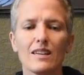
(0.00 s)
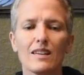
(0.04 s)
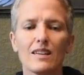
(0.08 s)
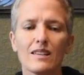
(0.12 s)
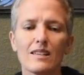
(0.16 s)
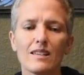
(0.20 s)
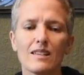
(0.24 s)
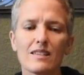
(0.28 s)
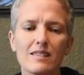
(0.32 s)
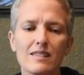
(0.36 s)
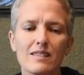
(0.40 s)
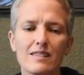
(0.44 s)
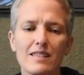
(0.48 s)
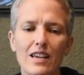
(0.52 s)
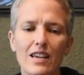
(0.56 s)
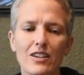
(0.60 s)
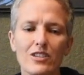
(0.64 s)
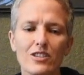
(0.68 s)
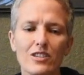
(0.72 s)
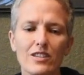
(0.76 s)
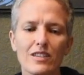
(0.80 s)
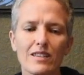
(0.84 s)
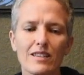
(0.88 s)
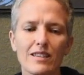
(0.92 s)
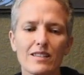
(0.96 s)
This
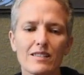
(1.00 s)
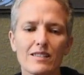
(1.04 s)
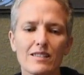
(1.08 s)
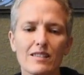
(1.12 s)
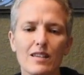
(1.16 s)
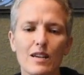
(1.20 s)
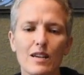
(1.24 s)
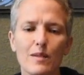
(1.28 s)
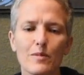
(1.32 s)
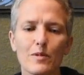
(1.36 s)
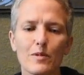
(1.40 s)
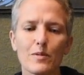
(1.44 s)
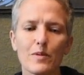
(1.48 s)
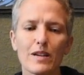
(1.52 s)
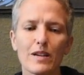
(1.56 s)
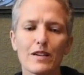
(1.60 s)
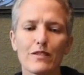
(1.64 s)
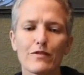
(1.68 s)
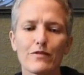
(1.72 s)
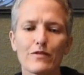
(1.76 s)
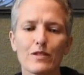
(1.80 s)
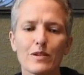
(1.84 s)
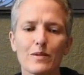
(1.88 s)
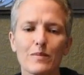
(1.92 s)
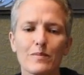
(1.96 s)
section that's come away
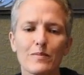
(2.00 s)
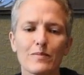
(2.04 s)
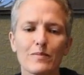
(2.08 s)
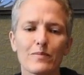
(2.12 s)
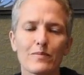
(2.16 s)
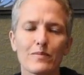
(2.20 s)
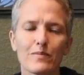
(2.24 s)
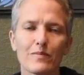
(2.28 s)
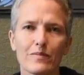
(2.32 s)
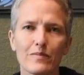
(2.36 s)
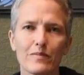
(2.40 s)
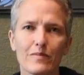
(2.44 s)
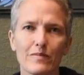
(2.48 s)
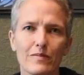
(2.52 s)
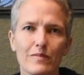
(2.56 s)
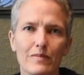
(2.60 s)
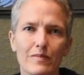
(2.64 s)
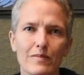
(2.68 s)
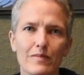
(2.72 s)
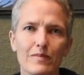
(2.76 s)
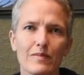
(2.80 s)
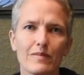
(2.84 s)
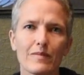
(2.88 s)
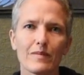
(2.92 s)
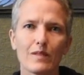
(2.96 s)
from
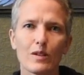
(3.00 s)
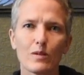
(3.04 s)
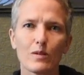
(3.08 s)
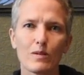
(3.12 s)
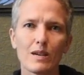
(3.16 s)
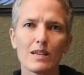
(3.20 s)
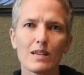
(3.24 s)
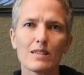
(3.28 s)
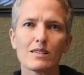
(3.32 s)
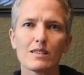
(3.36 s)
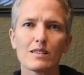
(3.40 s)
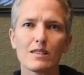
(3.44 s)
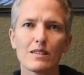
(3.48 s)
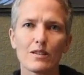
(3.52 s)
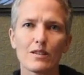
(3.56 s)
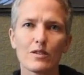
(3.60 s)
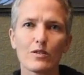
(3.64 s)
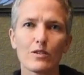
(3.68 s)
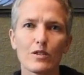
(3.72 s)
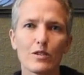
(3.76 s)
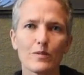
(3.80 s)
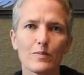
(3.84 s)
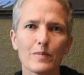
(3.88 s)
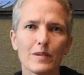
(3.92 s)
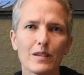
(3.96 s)
the rest of the
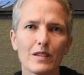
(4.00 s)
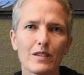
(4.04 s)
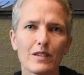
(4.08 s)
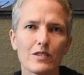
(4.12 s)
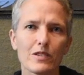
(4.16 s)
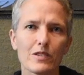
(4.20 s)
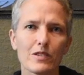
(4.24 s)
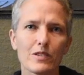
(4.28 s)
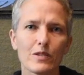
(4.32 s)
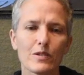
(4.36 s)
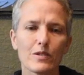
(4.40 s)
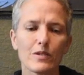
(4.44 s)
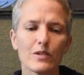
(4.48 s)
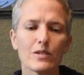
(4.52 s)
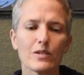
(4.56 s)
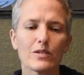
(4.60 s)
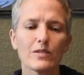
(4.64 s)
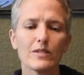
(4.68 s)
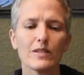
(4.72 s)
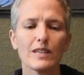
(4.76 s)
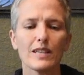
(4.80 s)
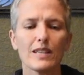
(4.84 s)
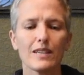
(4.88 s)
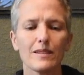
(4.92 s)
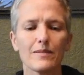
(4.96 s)
group that you're still
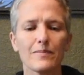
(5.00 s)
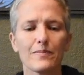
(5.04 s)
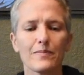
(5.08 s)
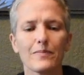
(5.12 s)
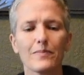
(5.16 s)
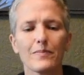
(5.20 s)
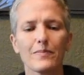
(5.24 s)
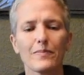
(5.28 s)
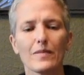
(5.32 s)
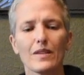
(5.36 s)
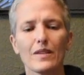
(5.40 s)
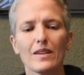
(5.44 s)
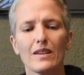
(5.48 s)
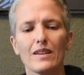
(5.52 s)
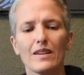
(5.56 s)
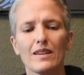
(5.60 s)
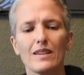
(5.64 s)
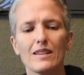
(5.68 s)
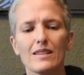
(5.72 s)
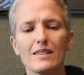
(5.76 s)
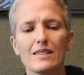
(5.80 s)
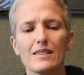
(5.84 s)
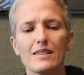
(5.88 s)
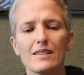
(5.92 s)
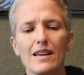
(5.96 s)
holding
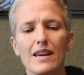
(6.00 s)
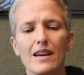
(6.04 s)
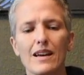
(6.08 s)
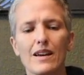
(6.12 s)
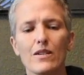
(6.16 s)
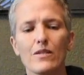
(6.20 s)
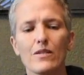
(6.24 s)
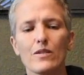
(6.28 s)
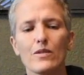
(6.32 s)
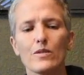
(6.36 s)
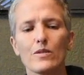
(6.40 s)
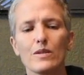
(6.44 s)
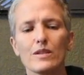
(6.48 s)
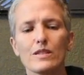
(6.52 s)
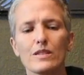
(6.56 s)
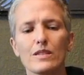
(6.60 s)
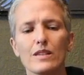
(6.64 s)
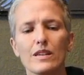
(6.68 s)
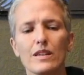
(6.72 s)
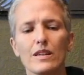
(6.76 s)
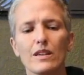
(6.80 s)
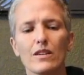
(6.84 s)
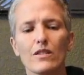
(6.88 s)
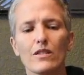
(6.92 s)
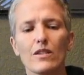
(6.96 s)
is now going to
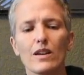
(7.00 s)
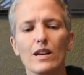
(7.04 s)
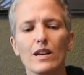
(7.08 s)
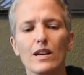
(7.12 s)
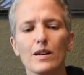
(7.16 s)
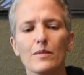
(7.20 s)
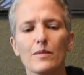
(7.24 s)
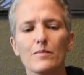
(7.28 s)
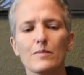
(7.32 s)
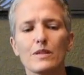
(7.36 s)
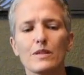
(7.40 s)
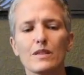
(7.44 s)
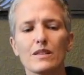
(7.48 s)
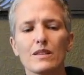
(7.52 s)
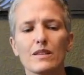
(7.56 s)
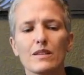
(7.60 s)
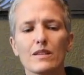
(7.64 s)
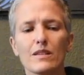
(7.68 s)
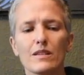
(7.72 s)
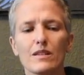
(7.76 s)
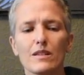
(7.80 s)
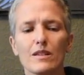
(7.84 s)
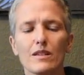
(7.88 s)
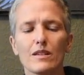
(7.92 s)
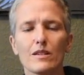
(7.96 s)
get grabbed
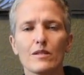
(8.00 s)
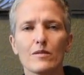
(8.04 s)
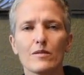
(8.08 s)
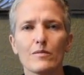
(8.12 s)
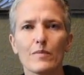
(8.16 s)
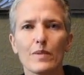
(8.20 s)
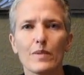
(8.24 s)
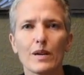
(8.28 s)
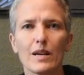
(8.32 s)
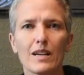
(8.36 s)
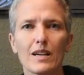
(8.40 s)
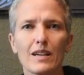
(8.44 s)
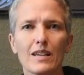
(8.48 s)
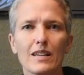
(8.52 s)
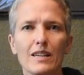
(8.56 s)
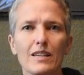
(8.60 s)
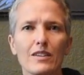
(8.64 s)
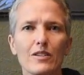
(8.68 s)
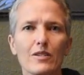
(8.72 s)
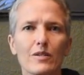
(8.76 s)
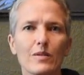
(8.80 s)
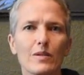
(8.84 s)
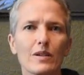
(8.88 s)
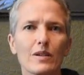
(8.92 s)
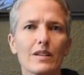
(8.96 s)
by
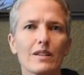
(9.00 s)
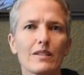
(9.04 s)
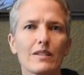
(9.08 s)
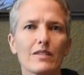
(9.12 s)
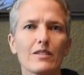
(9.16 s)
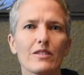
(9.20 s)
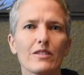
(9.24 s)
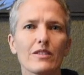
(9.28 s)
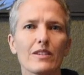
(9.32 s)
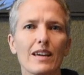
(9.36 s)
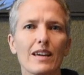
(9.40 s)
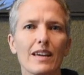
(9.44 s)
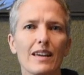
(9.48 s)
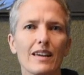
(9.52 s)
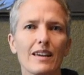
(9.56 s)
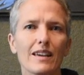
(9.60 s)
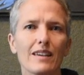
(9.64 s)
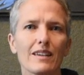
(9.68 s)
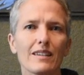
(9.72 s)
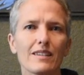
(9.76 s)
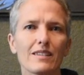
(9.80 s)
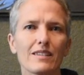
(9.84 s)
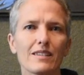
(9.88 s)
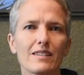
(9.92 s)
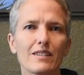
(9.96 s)
your other
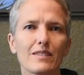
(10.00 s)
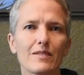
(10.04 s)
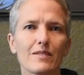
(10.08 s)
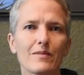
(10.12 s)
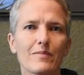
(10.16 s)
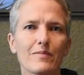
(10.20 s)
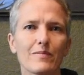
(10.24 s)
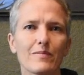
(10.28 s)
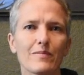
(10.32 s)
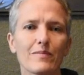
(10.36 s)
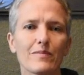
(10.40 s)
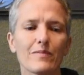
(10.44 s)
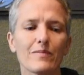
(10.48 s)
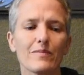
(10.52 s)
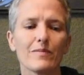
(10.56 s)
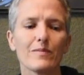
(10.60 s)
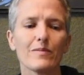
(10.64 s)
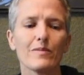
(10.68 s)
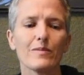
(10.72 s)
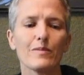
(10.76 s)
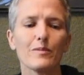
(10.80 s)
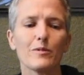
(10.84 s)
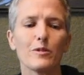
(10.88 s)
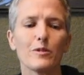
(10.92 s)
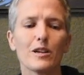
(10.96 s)
hand.
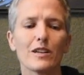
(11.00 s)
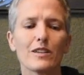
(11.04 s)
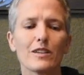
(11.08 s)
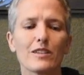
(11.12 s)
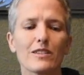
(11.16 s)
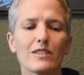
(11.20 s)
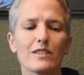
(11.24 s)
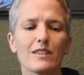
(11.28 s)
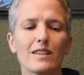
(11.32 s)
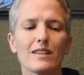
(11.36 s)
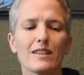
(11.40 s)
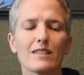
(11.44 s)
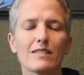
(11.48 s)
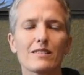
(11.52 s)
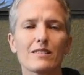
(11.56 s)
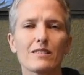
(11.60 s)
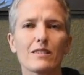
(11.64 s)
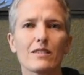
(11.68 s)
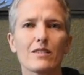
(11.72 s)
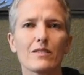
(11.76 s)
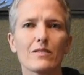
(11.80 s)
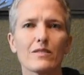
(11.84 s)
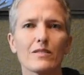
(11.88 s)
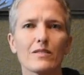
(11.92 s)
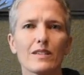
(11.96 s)
And watch that
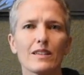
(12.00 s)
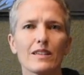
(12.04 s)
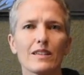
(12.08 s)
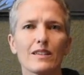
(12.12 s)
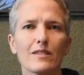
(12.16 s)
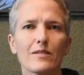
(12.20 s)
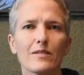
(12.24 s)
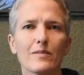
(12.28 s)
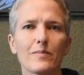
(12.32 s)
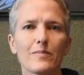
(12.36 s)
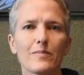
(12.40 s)
slowly.